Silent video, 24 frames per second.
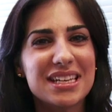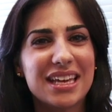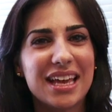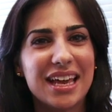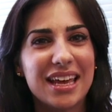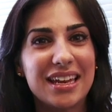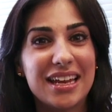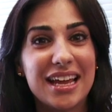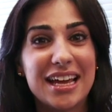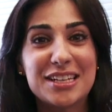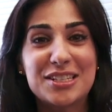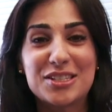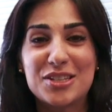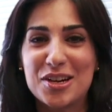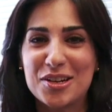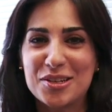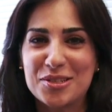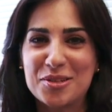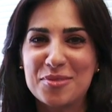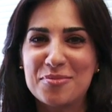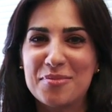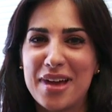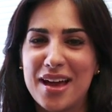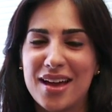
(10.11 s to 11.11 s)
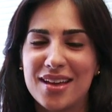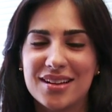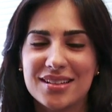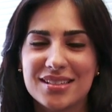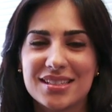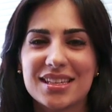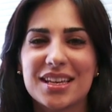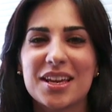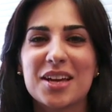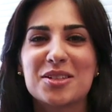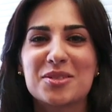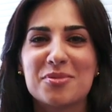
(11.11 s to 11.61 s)
again at Dr.
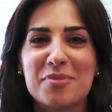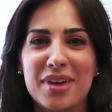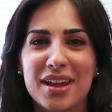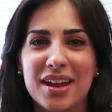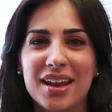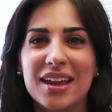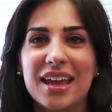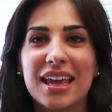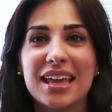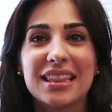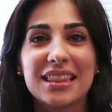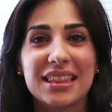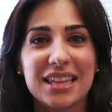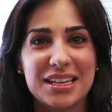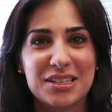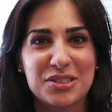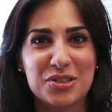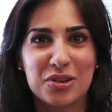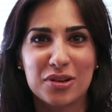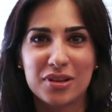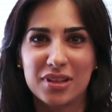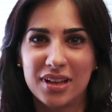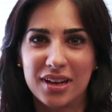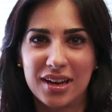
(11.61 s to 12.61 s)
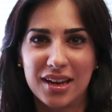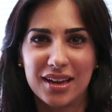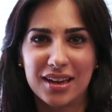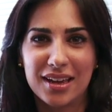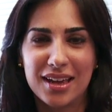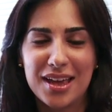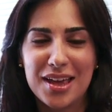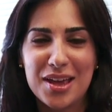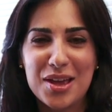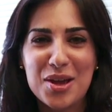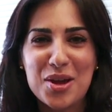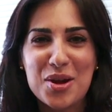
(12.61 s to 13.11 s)
Matta's Cosmetic and Laser Clinic.
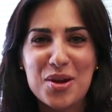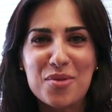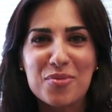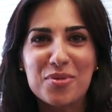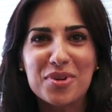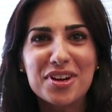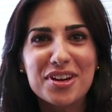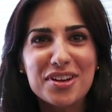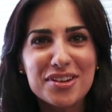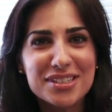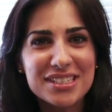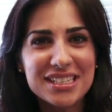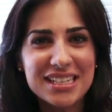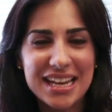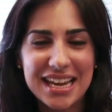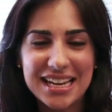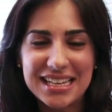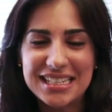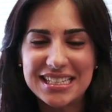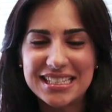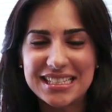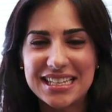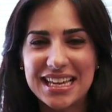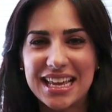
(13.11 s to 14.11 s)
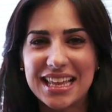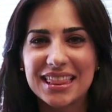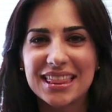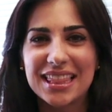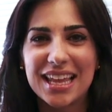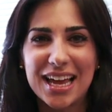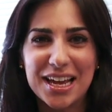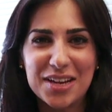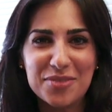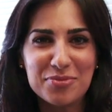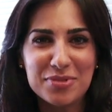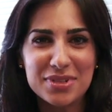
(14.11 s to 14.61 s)
We're here today to see a
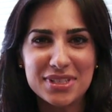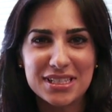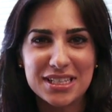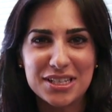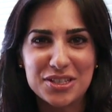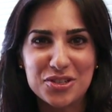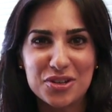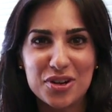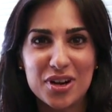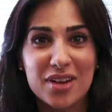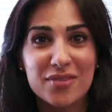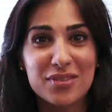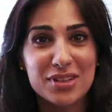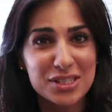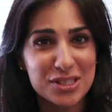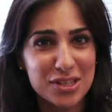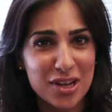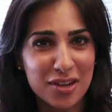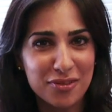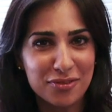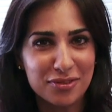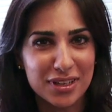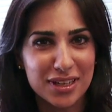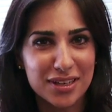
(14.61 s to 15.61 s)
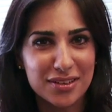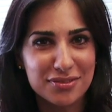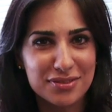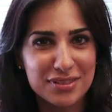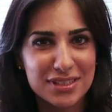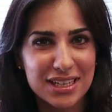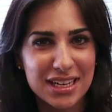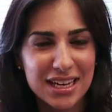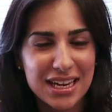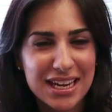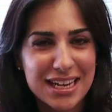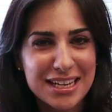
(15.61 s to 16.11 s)
live procedure of a soft
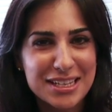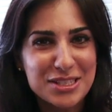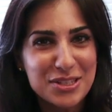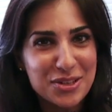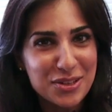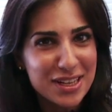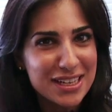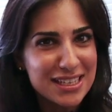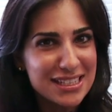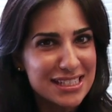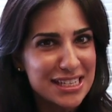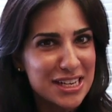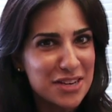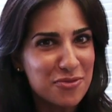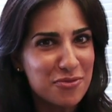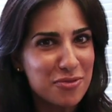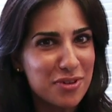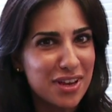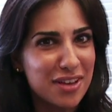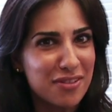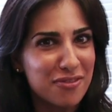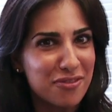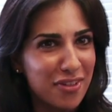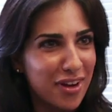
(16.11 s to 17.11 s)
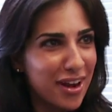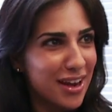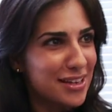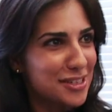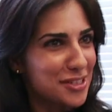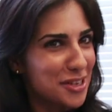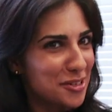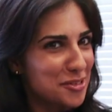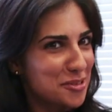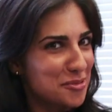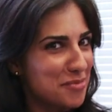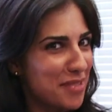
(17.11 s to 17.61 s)
lift. So let's see if we can find
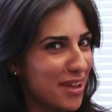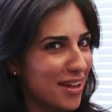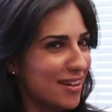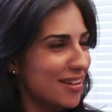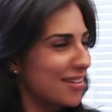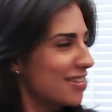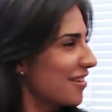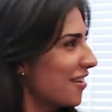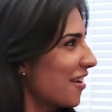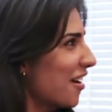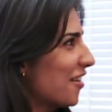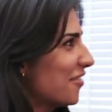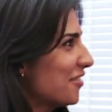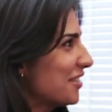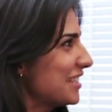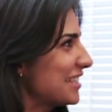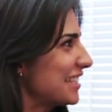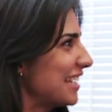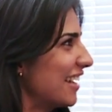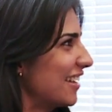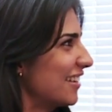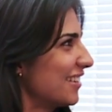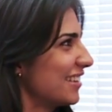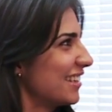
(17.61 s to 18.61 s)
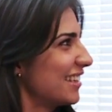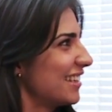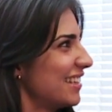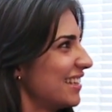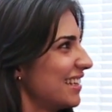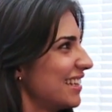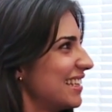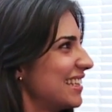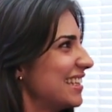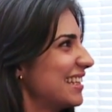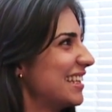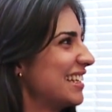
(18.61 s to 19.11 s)
Dr. Matta in the office now.
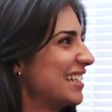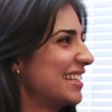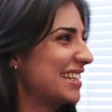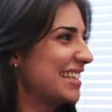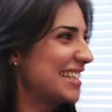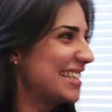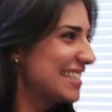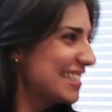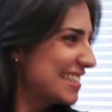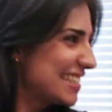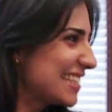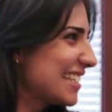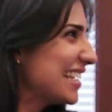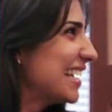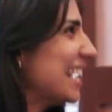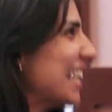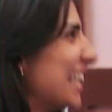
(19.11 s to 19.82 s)
There he is.